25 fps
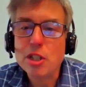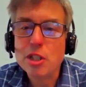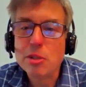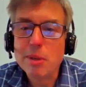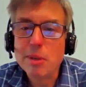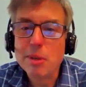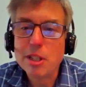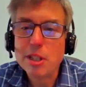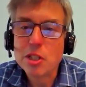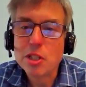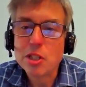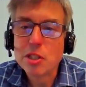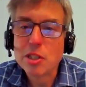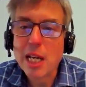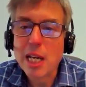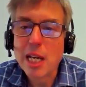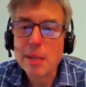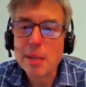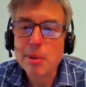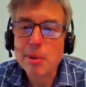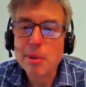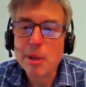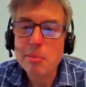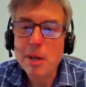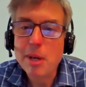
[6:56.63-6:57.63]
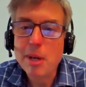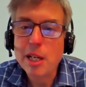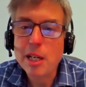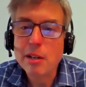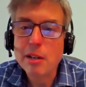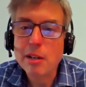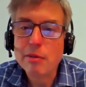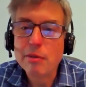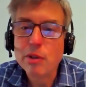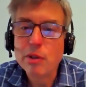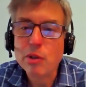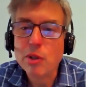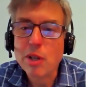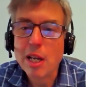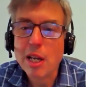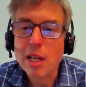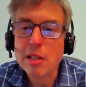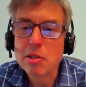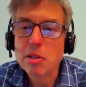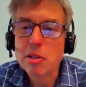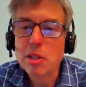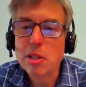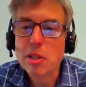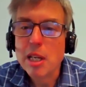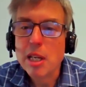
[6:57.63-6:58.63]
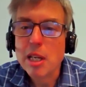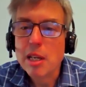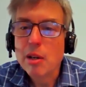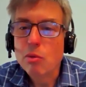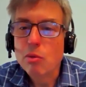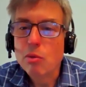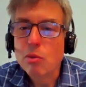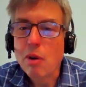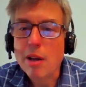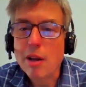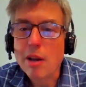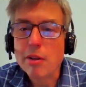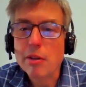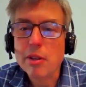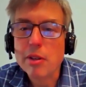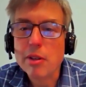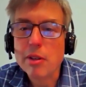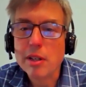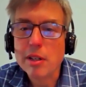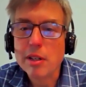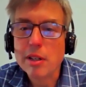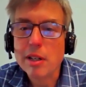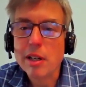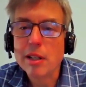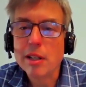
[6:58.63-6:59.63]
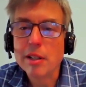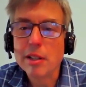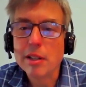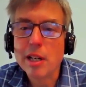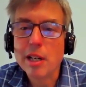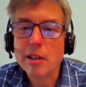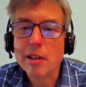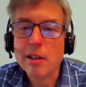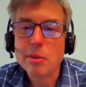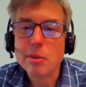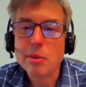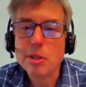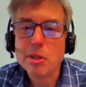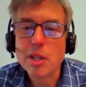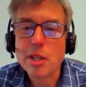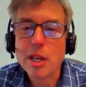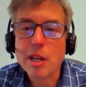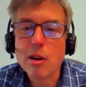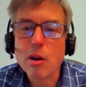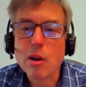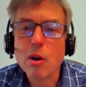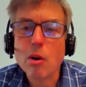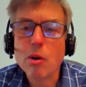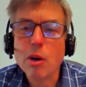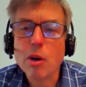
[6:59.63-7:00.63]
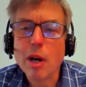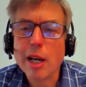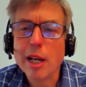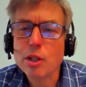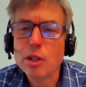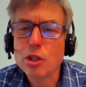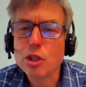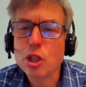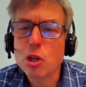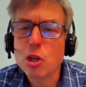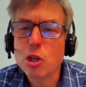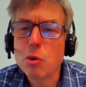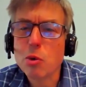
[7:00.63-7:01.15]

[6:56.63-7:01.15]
She might just die by MAiD in a few days, rather than the government saying, oh, I guess you